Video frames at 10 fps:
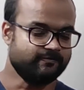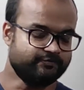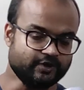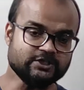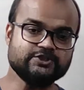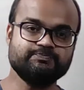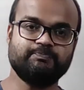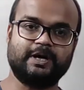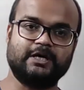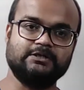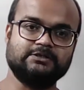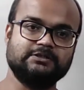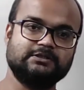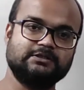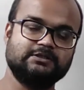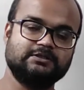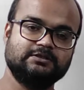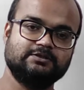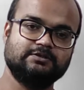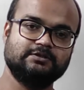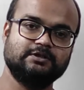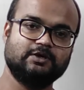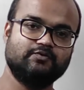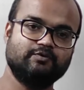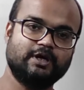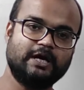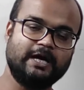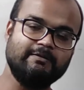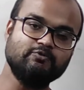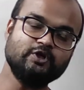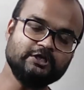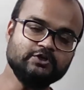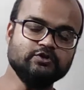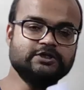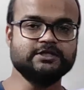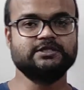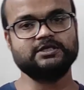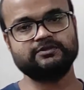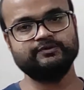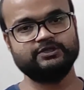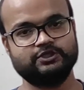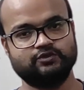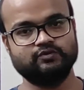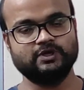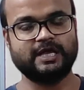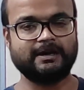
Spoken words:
first part I'm going to discuss with you